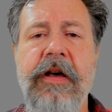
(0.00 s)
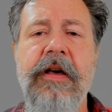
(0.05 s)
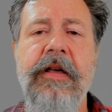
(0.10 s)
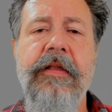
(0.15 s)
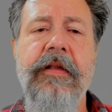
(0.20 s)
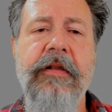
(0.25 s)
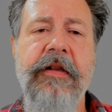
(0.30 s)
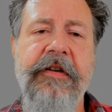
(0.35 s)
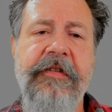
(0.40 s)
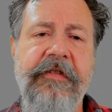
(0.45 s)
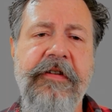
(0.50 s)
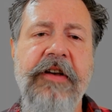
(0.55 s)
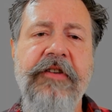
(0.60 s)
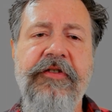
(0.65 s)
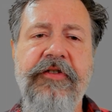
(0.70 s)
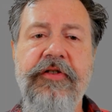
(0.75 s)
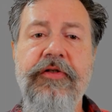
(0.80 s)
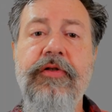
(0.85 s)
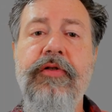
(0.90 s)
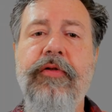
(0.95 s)
The list has
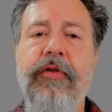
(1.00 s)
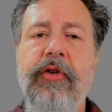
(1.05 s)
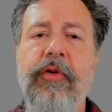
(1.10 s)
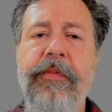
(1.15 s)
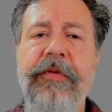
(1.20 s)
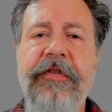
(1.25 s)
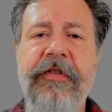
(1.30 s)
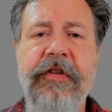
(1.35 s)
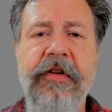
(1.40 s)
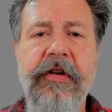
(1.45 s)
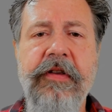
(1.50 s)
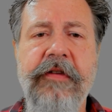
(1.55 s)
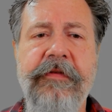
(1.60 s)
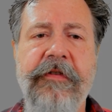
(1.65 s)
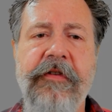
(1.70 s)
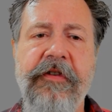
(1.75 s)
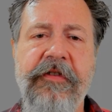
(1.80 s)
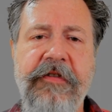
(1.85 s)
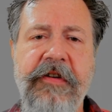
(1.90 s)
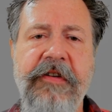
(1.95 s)
2 groups. The
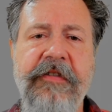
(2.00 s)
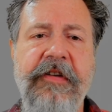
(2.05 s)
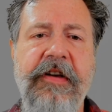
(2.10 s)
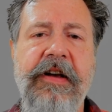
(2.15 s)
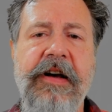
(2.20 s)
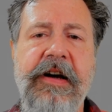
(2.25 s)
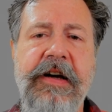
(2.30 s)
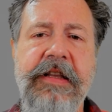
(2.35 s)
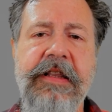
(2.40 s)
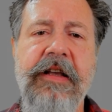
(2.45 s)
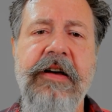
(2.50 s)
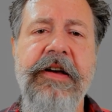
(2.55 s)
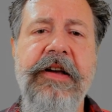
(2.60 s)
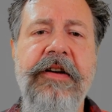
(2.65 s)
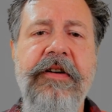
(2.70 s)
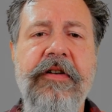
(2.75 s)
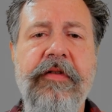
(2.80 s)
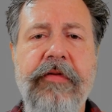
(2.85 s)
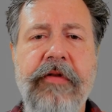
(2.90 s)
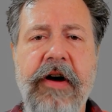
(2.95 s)
first is
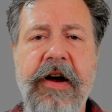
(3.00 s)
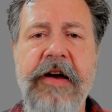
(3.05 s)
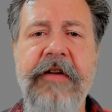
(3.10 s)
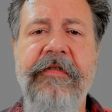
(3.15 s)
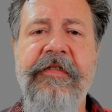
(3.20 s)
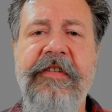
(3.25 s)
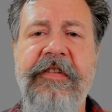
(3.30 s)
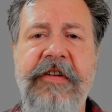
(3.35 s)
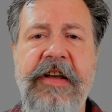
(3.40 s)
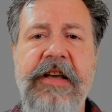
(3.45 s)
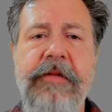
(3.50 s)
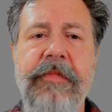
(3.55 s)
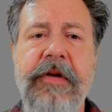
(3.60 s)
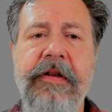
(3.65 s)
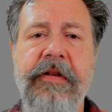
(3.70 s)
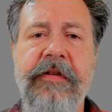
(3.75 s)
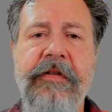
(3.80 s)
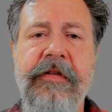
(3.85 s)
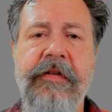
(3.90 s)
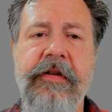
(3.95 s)
guideline-derived
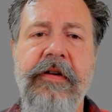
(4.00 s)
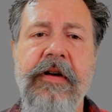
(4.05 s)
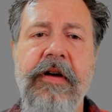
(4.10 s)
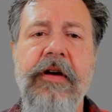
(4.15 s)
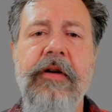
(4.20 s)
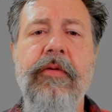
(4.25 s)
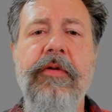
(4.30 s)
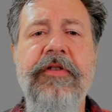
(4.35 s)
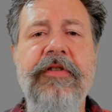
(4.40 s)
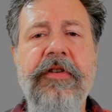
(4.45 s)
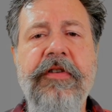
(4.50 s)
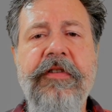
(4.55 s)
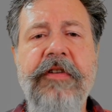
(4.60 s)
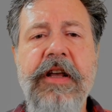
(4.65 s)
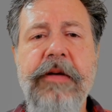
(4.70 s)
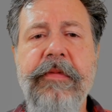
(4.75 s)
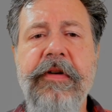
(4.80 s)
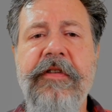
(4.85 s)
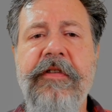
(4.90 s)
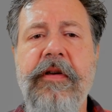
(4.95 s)
statements, which are
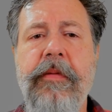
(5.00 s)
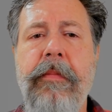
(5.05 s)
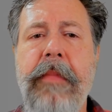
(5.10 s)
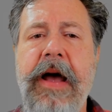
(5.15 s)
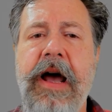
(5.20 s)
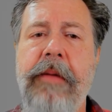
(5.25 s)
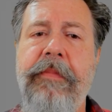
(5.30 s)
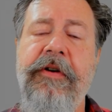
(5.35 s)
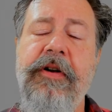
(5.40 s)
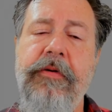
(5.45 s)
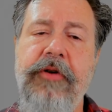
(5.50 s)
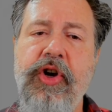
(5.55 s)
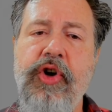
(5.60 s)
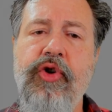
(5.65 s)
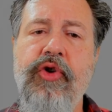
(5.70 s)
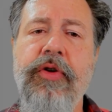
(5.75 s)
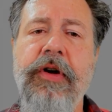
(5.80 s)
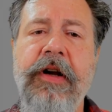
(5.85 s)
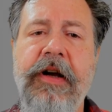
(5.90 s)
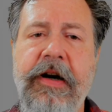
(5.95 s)
statements that map to
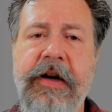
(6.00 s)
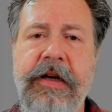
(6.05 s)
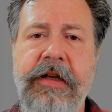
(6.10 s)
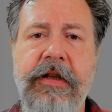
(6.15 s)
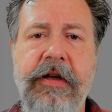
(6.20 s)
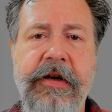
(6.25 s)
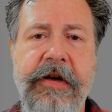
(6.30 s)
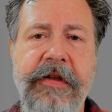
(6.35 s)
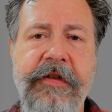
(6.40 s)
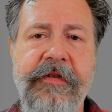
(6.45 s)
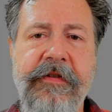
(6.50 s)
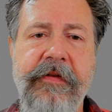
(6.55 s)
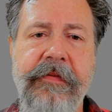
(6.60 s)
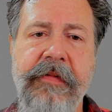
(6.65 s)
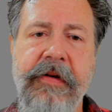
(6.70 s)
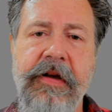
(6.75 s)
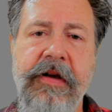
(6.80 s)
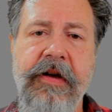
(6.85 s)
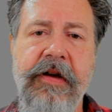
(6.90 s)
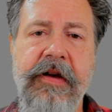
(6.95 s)
known guidelines.
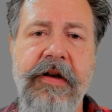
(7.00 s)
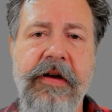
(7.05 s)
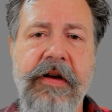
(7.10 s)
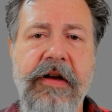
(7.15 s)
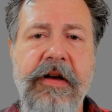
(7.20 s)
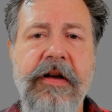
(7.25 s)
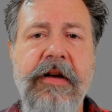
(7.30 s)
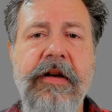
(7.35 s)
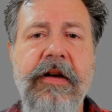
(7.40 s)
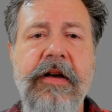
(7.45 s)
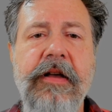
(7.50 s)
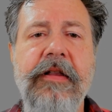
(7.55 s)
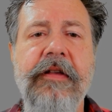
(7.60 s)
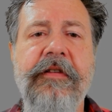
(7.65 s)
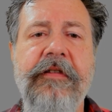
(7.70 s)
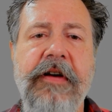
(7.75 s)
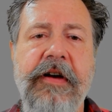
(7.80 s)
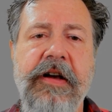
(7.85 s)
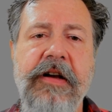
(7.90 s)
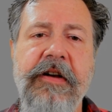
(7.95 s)
The
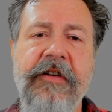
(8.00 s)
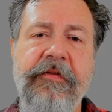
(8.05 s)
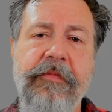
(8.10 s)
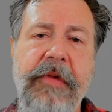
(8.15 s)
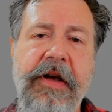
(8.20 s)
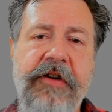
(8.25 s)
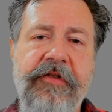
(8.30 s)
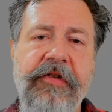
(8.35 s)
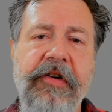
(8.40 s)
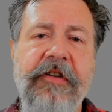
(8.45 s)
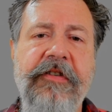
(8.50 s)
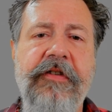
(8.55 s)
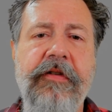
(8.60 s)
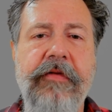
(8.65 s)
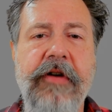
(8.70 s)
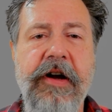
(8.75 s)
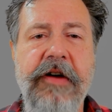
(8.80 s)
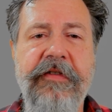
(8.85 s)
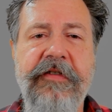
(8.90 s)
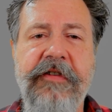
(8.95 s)
second is
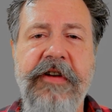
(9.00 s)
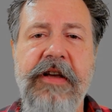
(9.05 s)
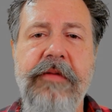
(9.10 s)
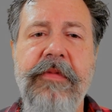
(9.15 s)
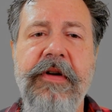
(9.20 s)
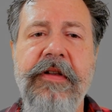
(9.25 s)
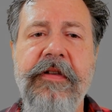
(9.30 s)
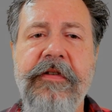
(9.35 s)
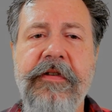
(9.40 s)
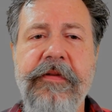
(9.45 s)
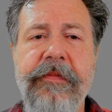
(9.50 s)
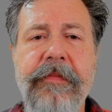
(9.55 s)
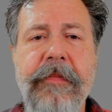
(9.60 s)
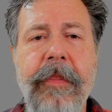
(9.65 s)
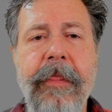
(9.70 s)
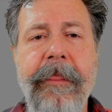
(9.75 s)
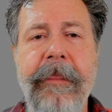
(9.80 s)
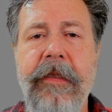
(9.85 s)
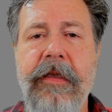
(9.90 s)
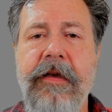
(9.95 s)
matrix-derived statements.
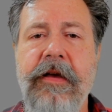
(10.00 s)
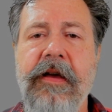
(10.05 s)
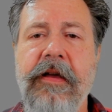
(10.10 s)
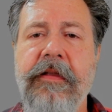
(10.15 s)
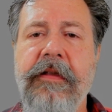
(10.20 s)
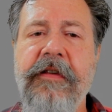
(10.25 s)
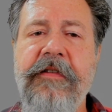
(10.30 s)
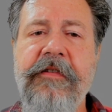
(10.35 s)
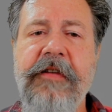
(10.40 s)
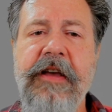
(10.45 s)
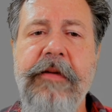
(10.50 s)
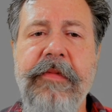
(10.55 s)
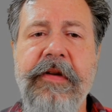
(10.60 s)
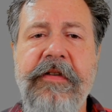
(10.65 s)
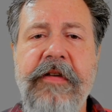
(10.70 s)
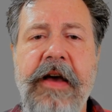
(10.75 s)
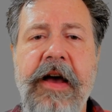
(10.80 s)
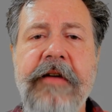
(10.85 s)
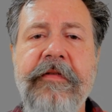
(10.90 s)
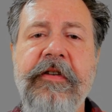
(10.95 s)
These
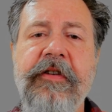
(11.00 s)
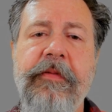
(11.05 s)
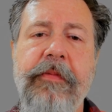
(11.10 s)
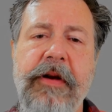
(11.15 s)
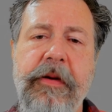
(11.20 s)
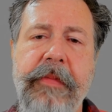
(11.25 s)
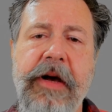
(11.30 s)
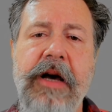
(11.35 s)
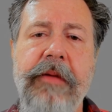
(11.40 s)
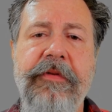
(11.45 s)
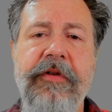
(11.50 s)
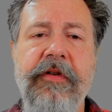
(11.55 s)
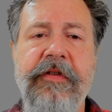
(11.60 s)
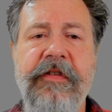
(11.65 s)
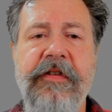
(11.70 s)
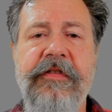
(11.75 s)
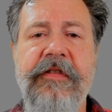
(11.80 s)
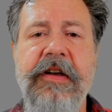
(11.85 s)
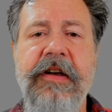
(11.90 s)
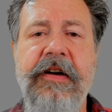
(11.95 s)
statements haven't been mapped to
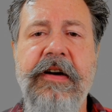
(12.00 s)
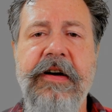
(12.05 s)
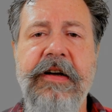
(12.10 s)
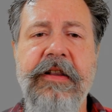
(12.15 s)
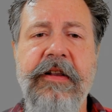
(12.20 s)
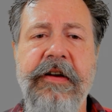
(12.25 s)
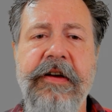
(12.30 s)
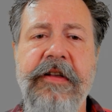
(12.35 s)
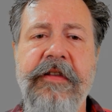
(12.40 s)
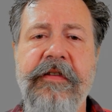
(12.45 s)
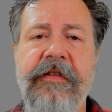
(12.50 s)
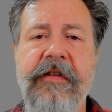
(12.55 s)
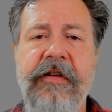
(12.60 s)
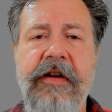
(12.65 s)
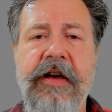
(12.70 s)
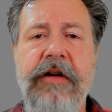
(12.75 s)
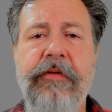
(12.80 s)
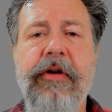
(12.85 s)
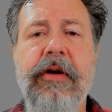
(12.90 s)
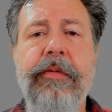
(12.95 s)
existing guidelines
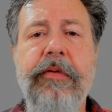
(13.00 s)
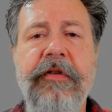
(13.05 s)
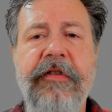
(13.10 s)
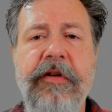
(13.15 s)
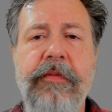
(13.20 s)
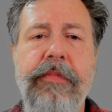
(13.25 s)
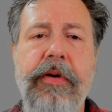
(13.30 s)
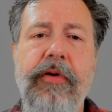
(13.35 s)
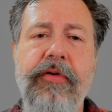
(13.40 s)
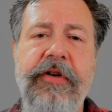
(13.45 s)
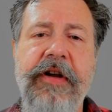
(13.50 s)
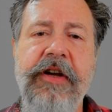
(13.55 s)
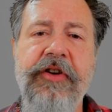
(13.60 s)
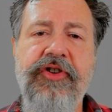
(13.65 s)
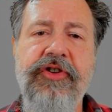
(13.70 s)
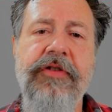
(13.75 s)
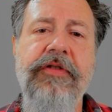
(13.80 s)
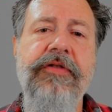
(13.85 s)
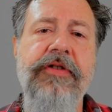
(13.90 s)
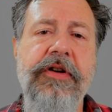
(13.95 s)
and represent
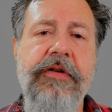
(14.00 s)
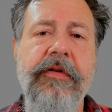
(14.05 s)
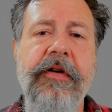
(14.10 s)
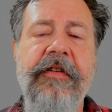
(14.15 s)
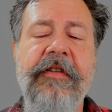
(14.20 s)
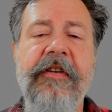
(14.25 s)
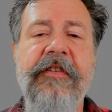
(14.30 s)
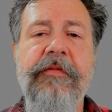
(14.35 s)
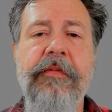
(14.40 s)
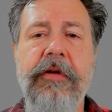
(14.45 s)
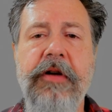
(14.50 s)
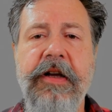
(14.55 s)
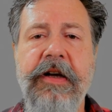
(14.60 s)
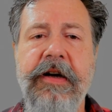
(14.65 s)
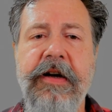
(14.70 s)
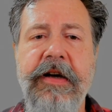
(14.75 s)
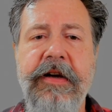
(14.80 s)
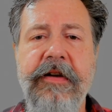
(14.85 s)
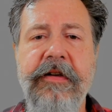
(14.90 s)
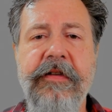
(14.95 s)
potential new accessibility
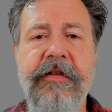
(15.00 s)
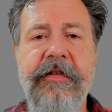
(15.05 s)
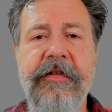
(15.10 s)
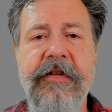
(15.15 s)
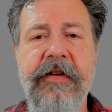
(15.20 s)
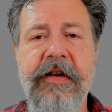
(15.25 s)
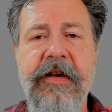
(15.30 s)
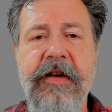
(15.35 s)
guidance.